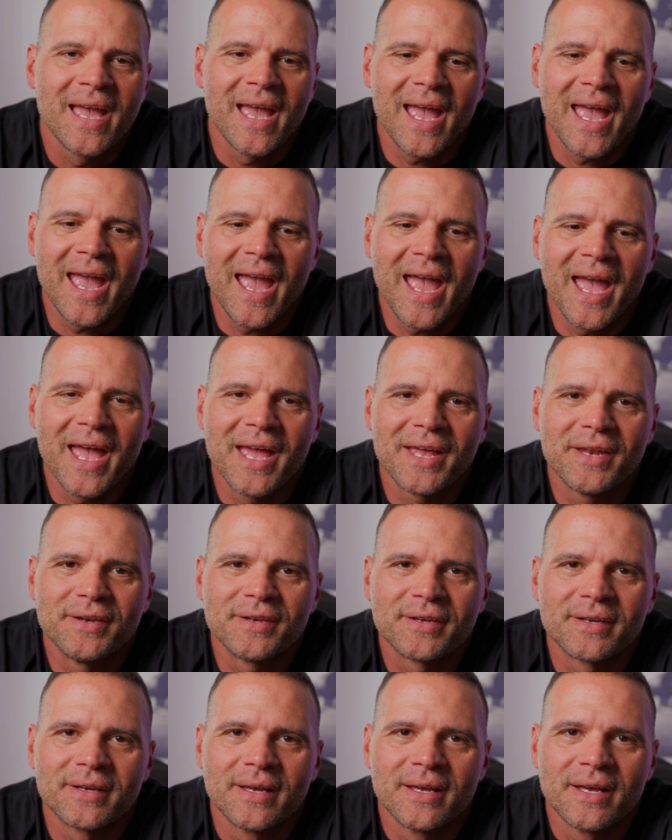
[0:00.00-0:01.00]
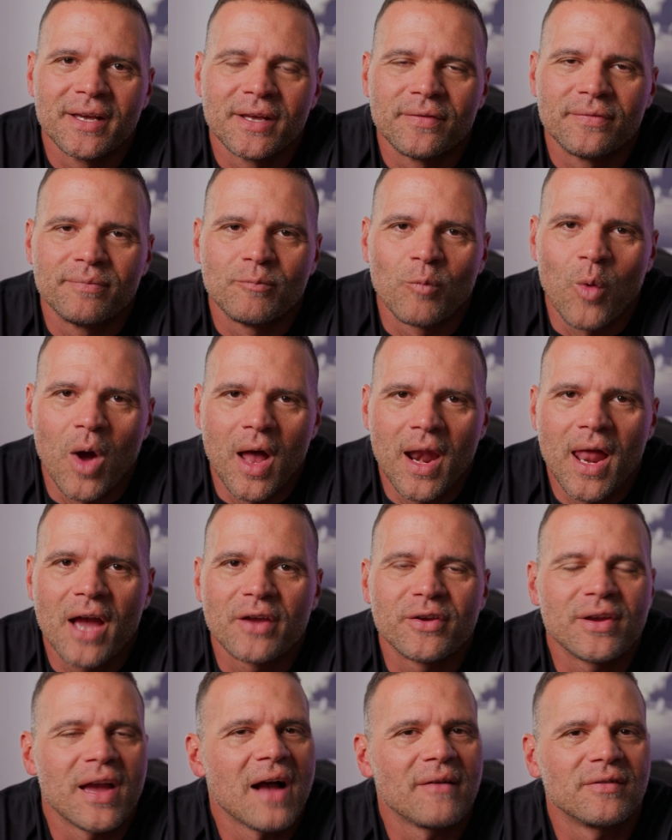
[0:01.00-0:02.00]
And voila,
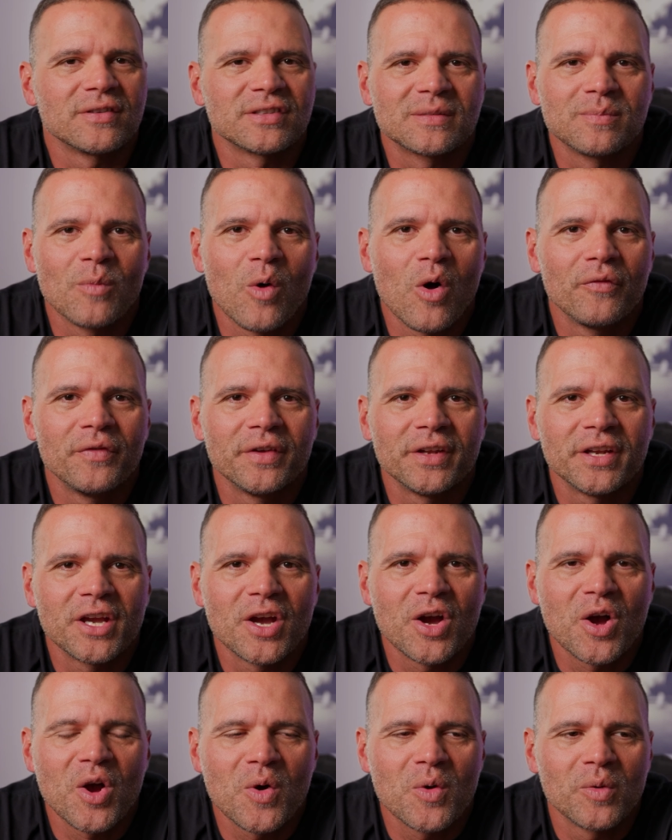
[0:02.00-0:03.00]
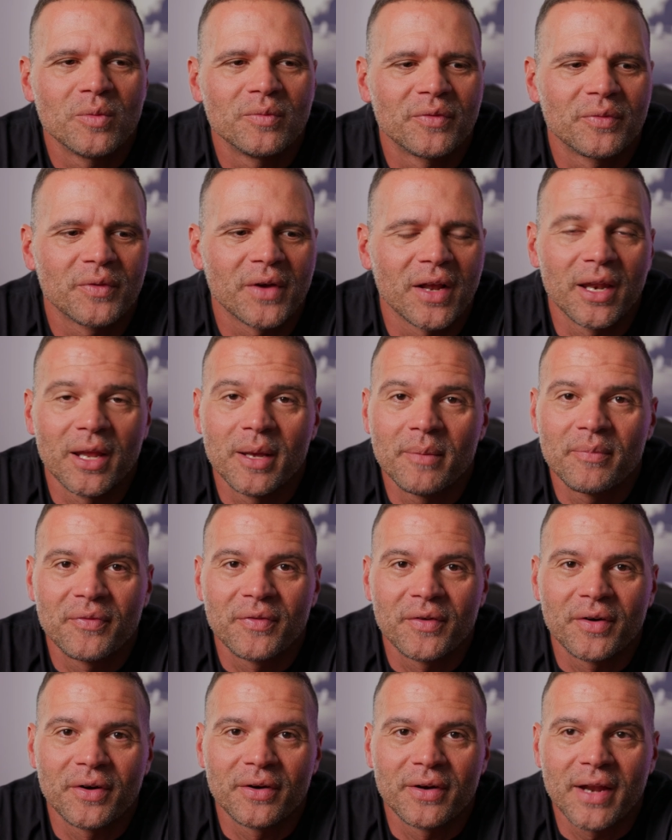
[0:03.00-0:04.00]
you have a small video clip
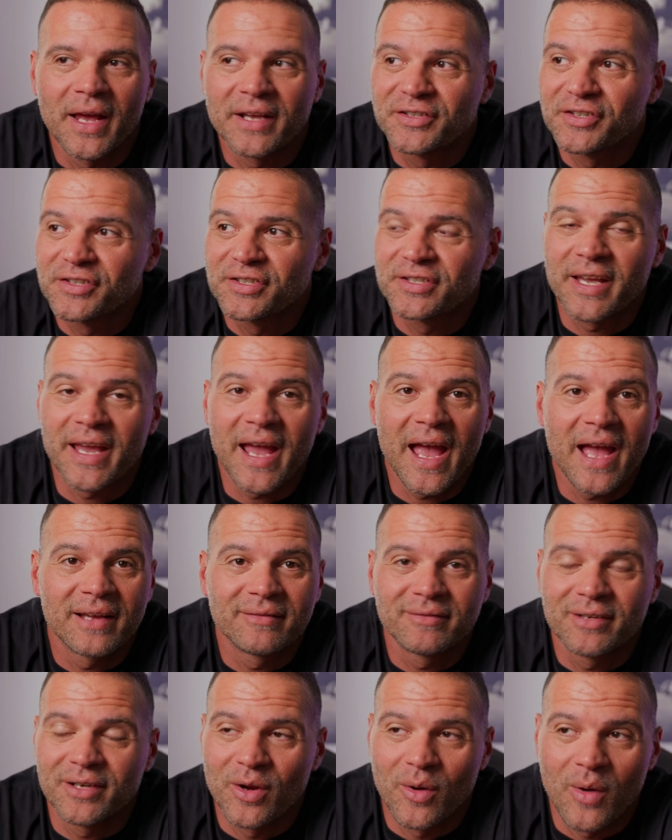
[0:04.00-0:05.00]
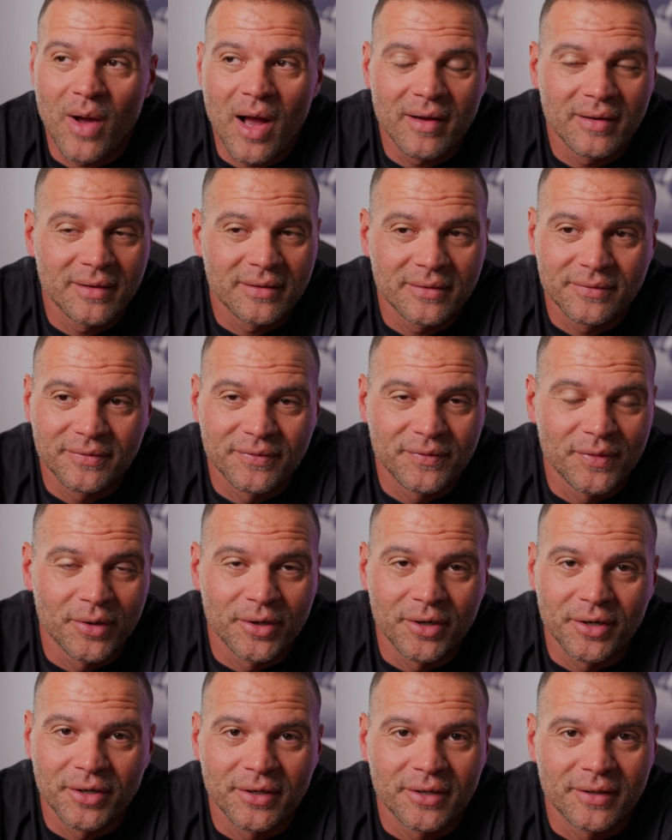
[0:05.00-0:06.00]
for, like, just say,
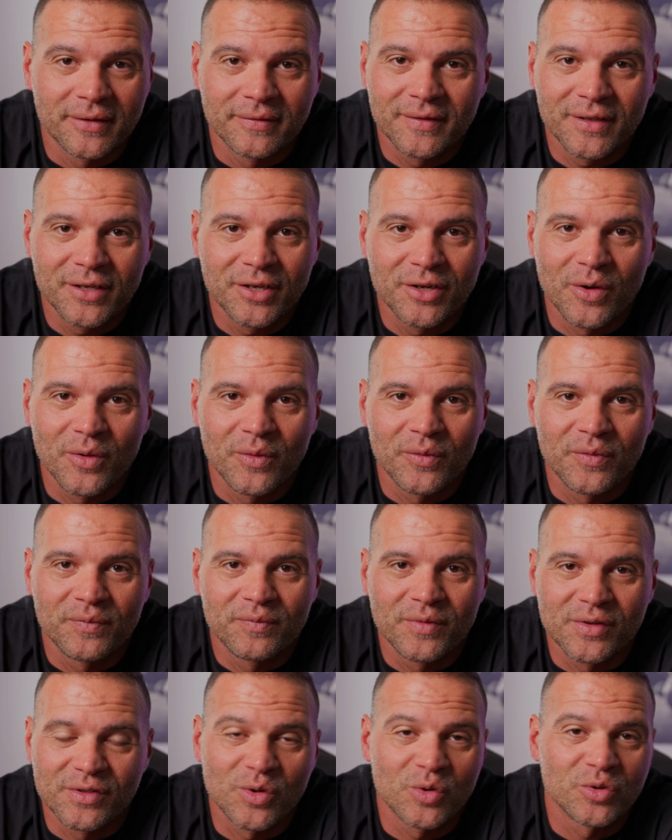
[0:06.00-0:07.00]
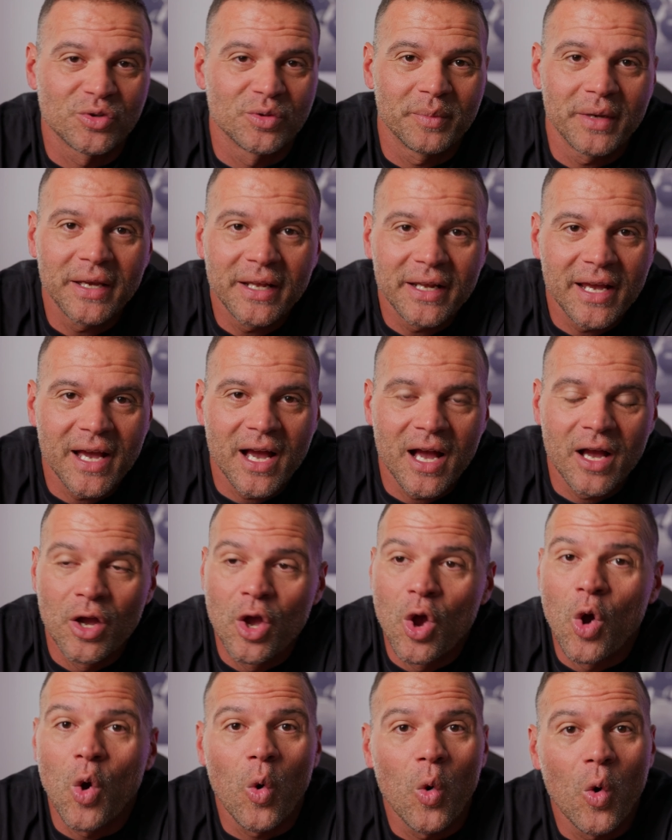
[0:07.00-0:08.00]
for social media,
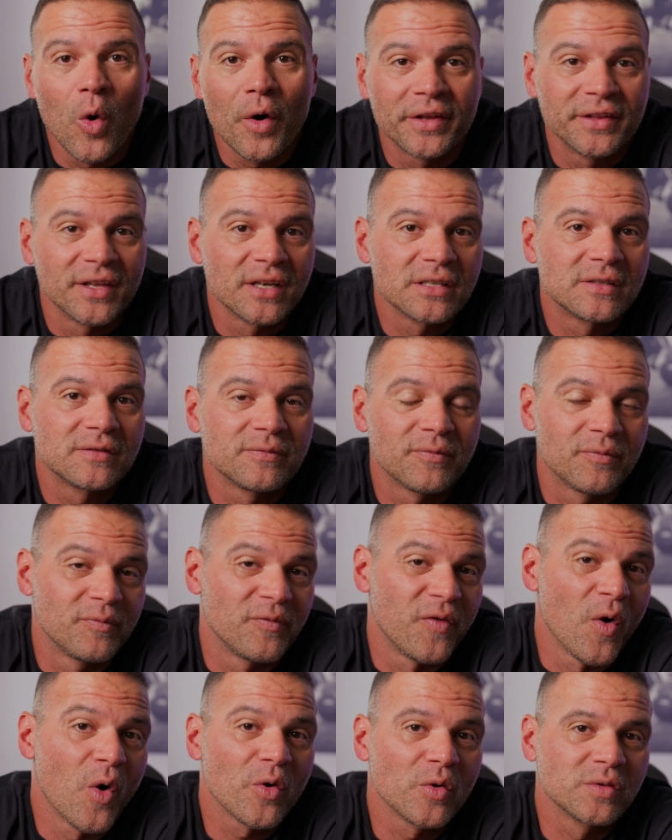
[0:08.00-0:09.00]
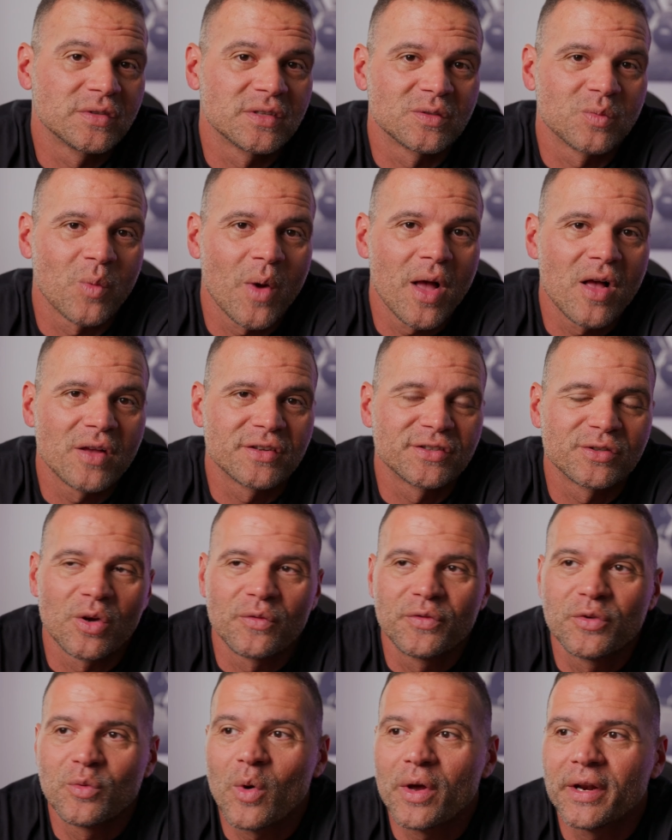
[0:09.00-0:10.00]
or it does photos as well. So
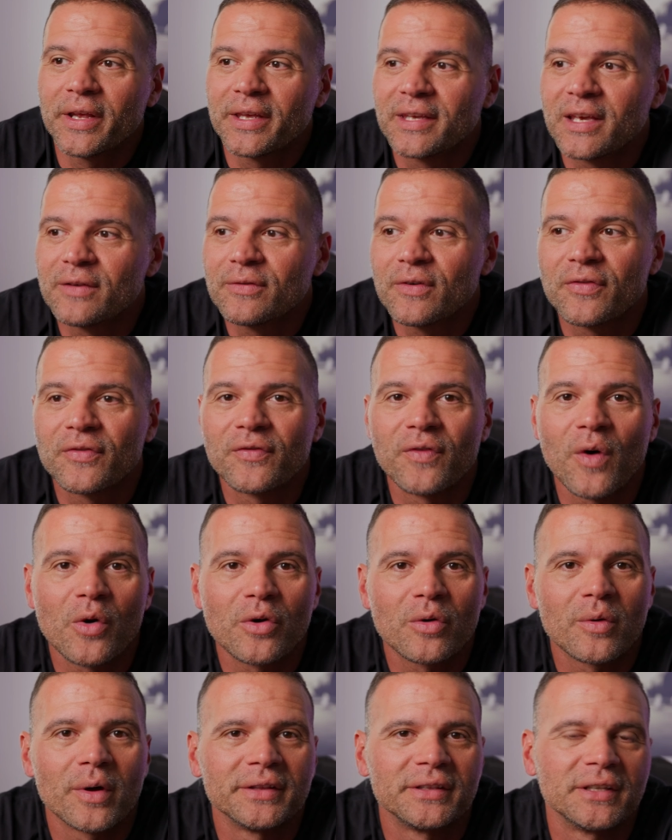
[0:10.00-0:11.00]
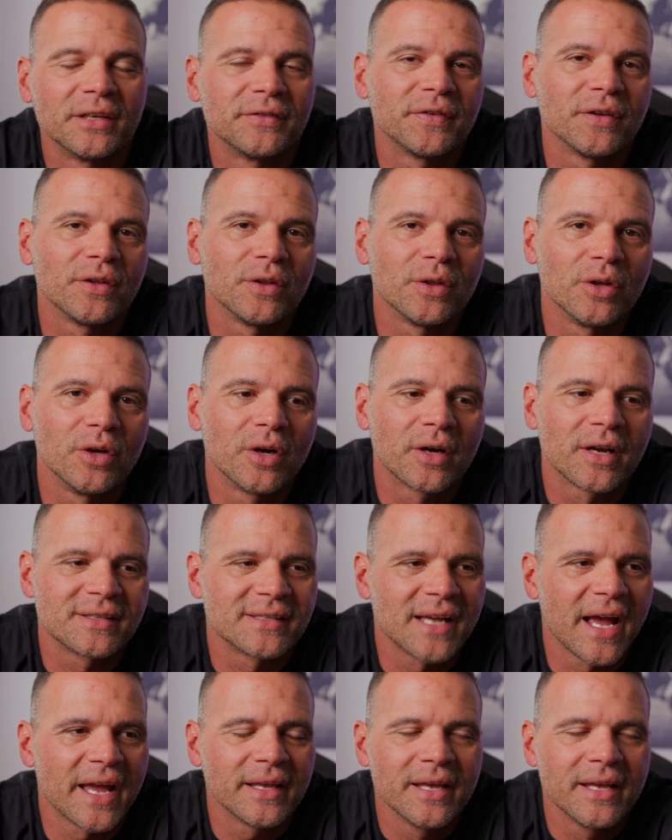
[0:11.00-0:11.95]
if you want to give a photo a different look, because